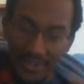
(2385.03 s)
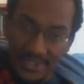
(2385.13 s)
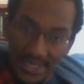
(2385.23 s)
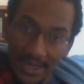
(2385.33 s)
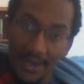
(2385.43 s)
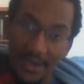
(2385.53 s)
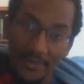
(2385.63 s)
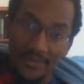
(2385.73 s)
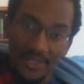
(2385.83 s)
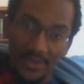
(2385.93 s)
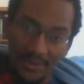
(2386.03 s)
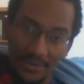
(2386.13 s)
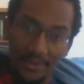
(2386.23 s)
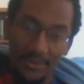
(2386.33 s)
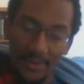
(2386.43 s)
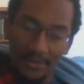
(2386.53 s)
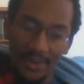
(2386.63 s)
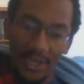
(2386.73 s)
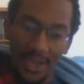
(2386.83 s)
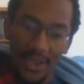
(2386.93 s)
set up to do the
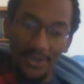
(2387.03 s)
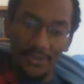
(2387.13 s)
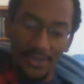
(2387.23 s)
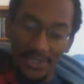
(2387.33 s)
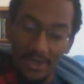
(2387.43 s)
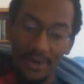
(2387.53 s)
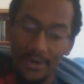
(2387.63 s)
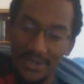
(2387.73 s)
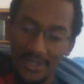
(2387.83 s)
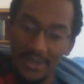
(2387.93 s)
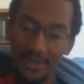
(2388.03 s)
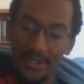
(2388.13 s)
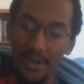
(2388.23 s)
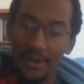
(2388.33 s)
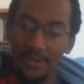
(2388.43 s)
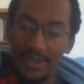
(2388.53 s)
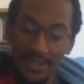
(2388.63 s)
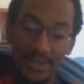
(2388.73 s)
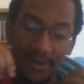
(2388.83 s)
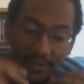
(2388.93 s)
one-winged angel, and Jericho could see the chair, and you could
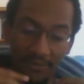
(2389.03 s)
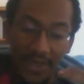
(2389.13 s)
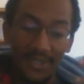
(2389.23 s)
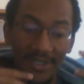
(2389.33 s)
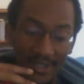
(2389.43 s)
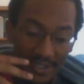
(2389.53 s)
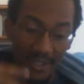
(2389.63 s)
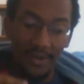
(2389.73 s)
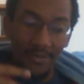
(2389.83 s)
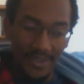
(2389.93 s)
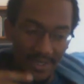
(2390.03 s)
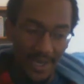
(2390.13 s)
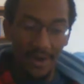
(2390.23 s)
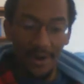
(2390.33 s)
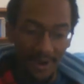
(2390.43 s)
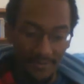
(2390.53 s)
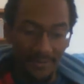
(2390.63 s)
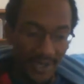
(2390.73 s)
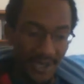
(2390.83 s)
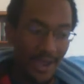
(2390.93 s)
see on his face genuine terror and
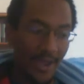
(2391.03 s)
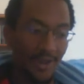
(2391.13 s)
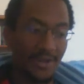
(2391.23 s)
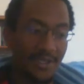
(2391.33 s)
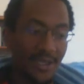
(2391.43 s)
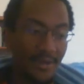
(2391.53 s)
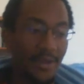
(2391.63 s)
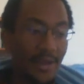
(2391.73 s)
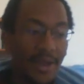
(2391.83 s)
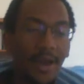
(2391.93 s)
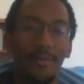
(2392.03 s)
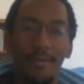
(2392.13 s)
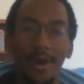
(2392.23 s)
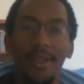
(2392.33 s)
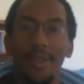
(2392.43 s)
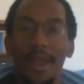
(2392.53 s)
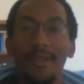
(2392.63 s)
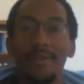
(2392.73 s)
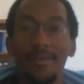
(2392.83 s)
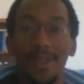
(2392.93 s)
freaking out because he did not want
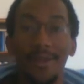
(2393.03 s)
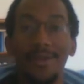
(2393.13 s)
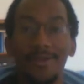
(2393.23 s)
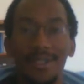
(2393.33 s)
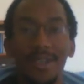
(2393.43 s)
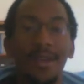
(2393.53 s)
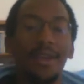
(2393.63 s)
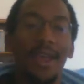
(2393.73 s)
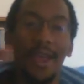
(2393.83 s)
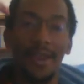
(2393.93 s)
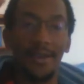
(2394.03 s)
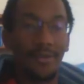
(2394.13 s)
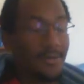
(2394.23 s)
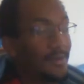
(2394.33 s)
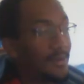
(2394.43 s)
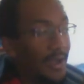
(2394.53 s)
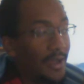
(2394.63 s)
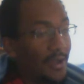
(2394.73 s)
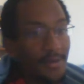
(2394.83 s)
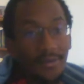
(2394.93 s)
that to be used. And
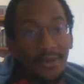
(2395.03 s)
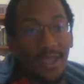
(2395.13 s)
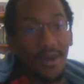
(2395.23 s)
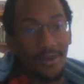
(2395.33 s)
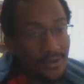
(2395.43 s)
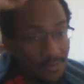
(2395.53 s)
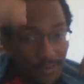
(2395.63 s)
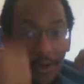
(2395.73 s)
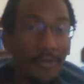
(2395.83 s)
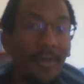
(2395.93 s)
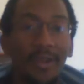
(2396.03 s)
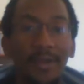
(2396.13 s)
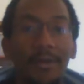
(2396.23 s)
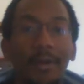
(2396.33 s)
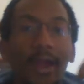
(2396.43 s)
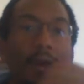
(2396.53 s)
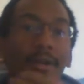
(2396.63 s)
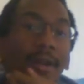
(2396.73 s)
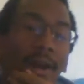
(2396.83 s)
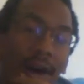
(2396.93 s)
Kenny drove him into the
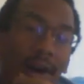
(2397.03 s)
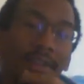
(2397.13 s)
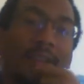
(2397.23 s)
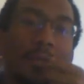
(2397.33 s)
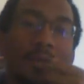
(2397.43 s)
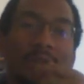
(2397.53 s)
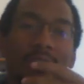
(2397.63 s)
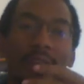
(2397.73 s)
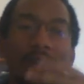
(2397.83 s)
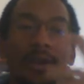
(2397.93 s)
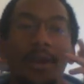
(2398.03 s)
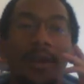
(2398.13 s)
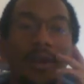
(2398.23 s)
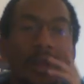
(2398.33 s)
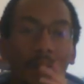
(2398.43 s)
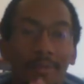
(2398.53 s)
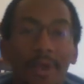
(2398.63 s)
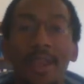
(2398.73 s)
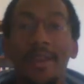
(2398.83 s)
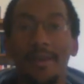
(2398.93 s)
ground on top of the chair and
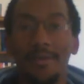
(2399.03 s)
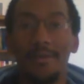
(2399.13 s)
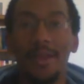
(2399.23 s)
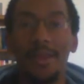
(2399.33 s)
pinned him.